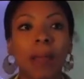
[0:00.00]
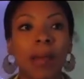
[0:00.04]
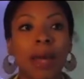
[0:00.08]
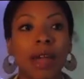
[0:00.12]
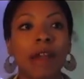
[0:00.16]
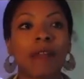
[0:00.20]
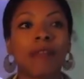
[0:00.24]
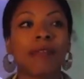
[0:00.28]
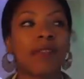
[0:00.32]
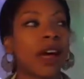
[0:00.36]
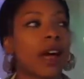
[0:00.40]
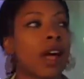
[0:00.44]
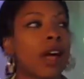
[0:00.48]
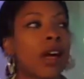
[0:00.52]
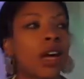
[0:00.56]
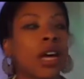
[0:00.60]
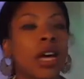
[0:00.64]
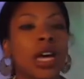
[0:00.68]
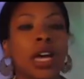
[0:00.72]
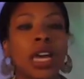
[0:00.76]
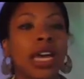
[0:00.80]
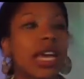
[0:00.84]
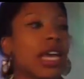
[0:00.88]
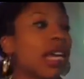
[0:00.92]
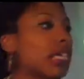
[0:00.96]
Pedophile
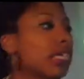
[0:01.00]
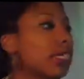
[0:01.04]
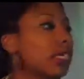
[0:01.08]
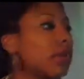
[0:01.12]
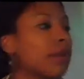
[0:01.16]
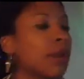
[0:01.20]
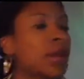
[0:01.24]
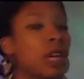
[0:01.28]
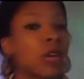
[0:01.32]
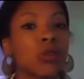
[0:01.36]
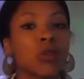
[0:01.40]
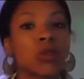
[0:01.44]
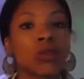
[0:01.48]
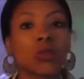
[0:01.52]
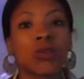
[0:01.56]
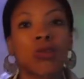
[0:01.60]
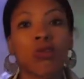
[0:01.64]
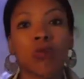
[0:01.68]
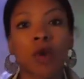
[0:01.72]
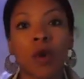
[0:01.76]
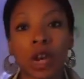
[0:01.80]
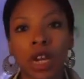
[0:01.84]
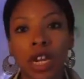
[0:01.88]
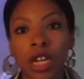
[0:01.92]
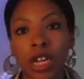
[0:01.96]
is somebody who's
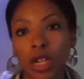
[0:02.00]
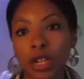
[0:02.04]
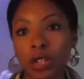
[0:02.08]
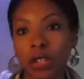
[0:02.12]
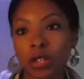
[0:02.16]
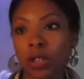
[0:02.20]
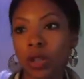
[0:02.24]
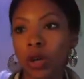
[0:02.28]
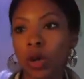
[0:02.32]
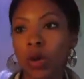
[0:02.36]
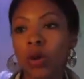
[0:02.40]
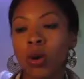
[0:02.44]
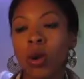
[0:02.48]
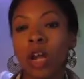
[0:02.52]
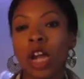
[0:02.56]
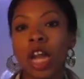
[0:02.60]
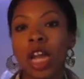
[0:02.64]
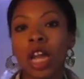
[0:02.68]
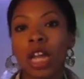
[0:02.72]
40 years old,